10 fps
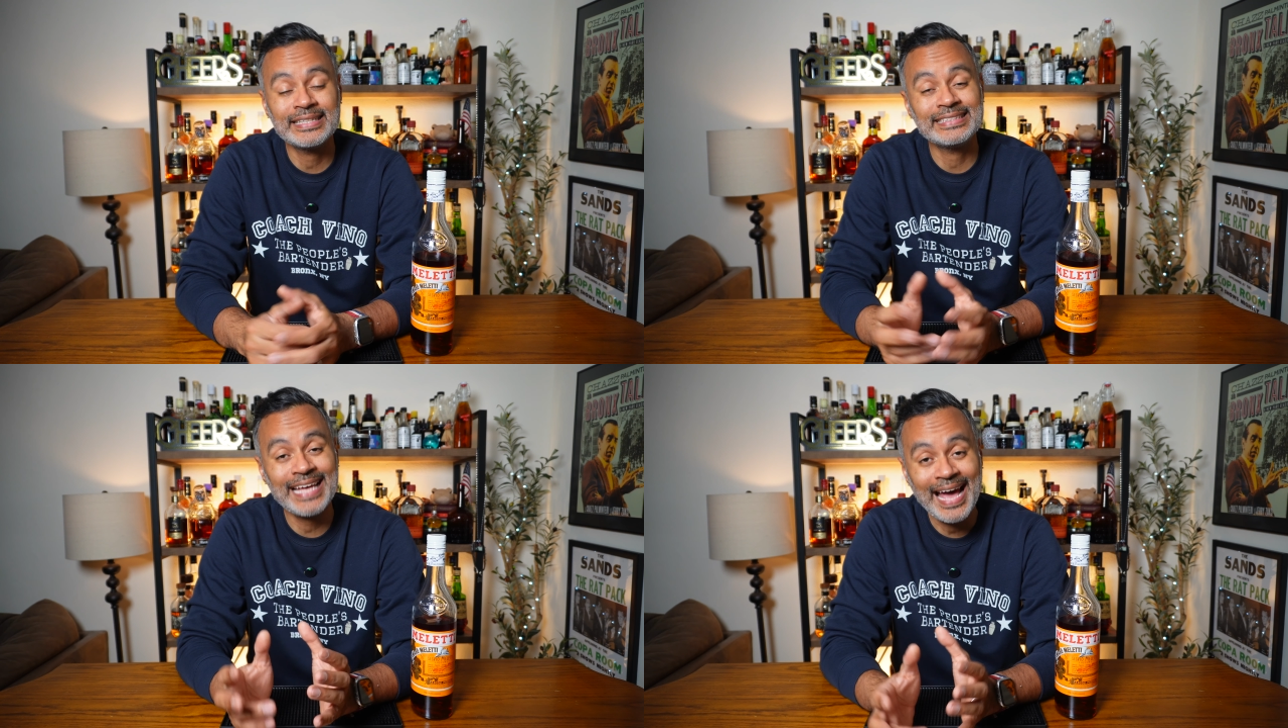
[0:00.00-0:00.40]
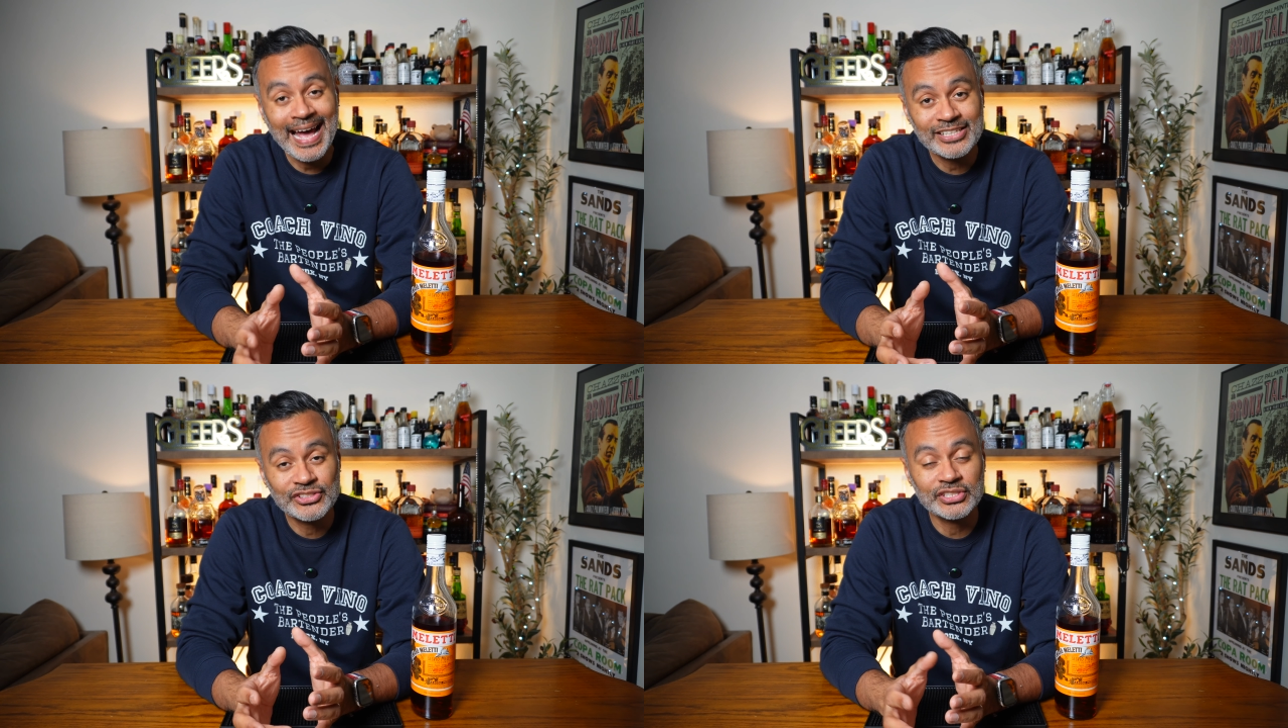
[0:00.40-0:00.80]
and it's
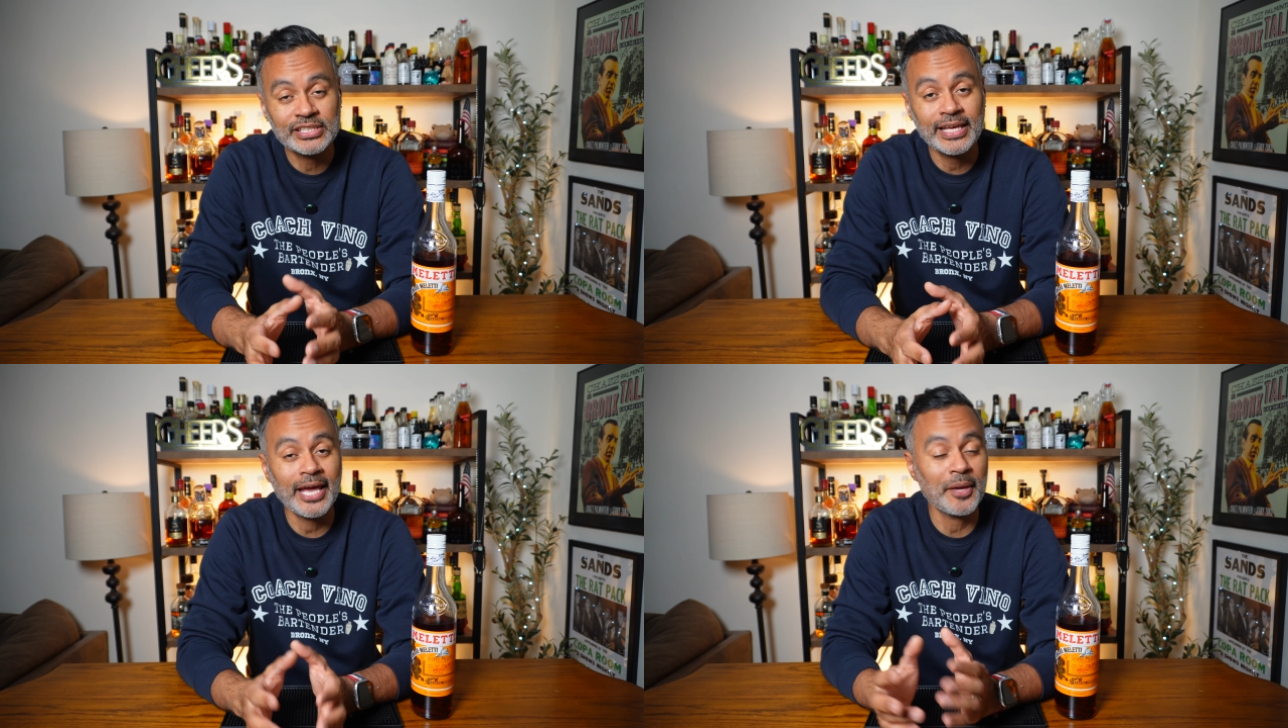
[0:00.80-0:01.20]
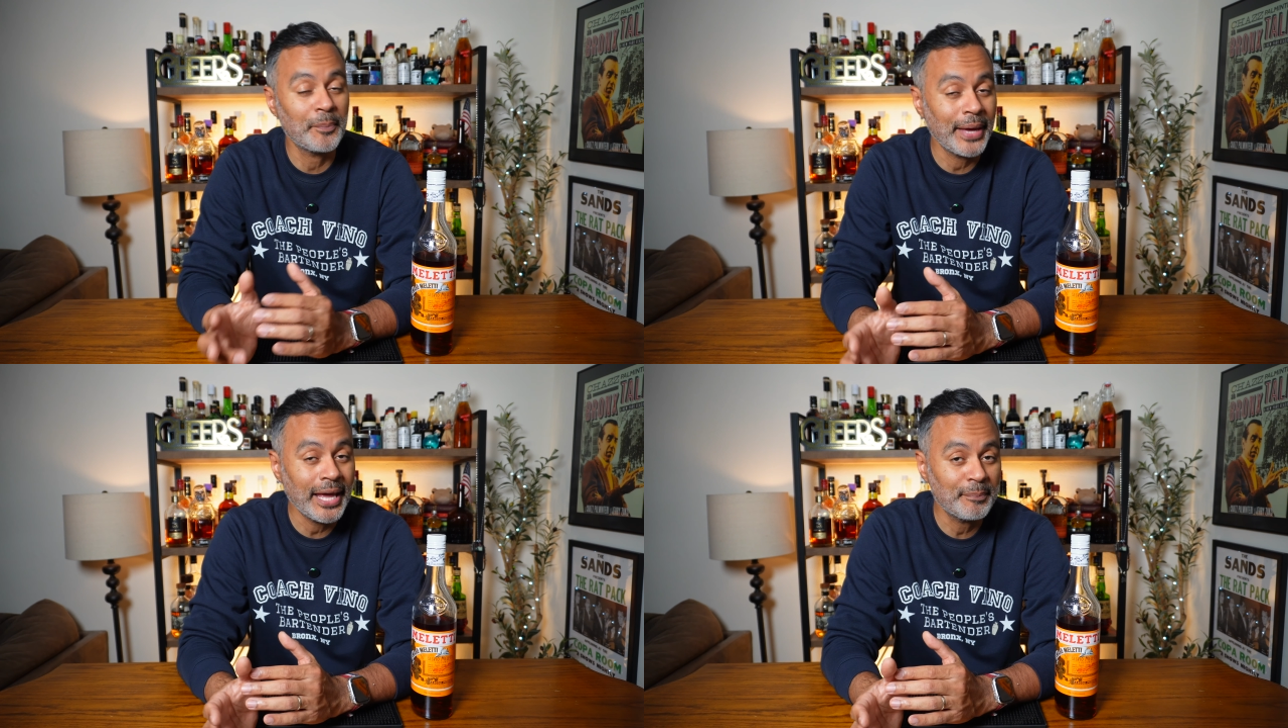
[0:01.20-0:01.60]
actually a
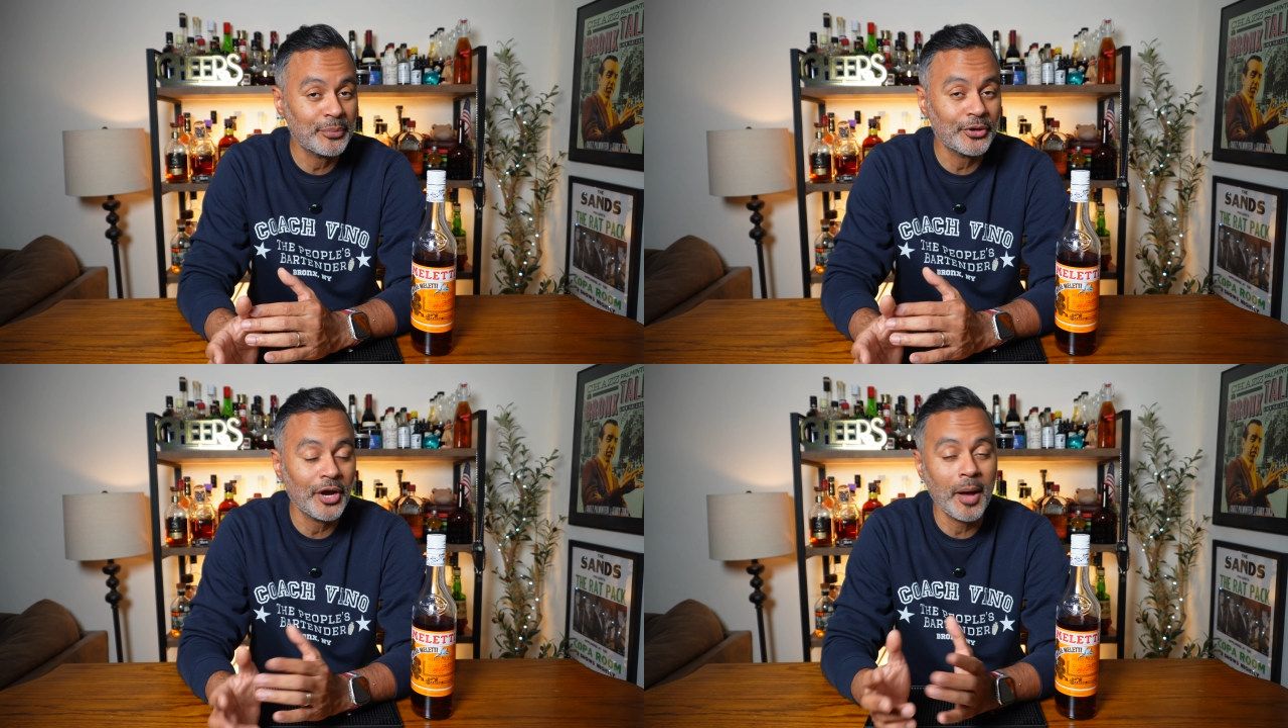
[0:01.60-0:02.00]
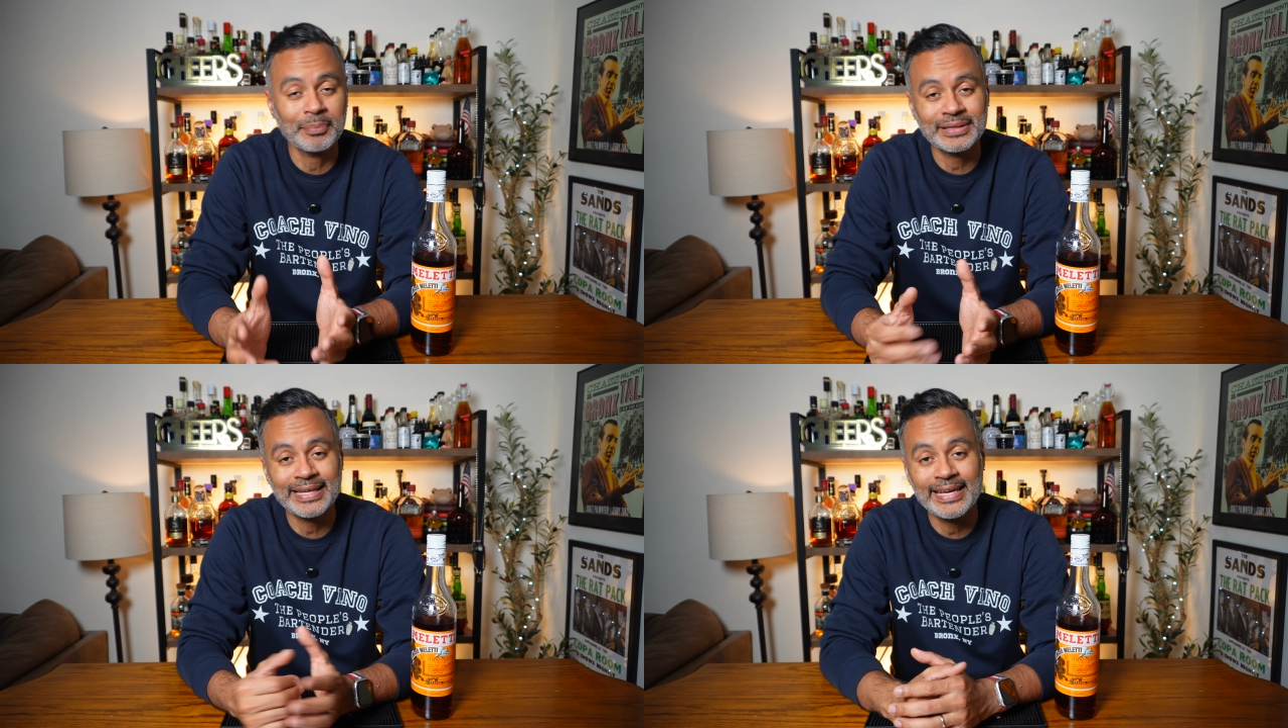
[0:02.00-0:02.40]
paper
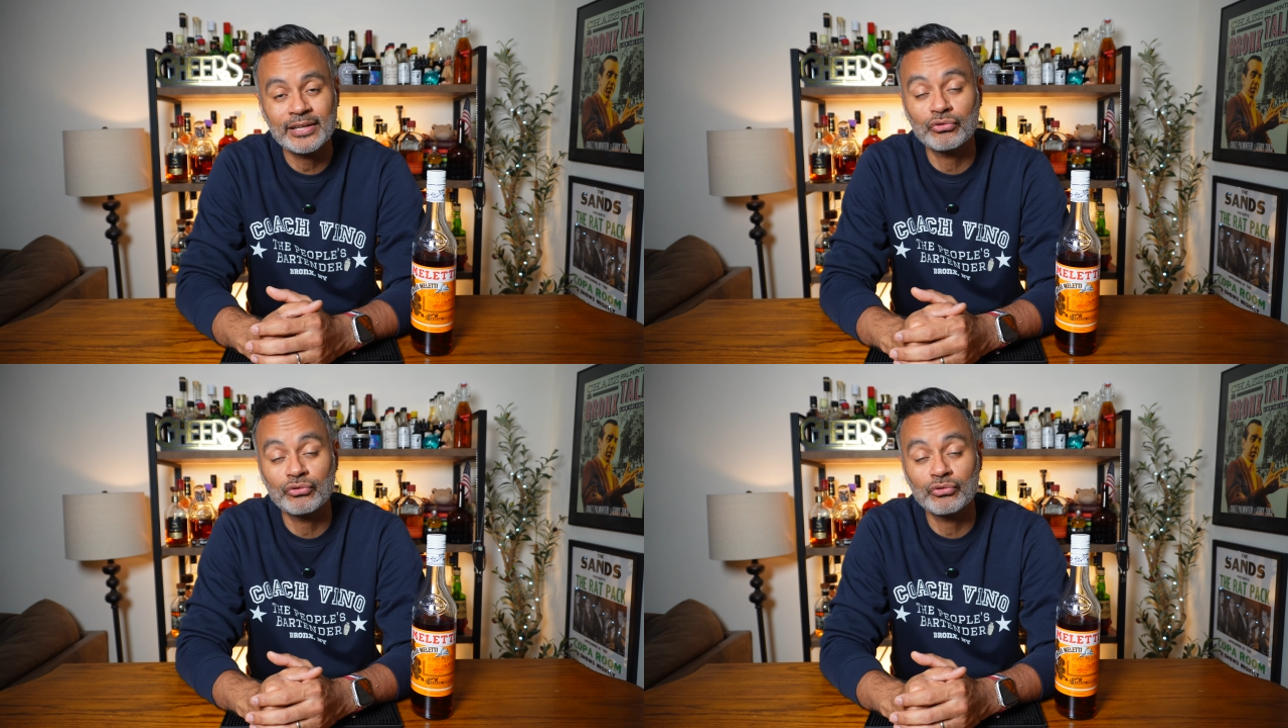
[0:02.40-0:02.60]
plane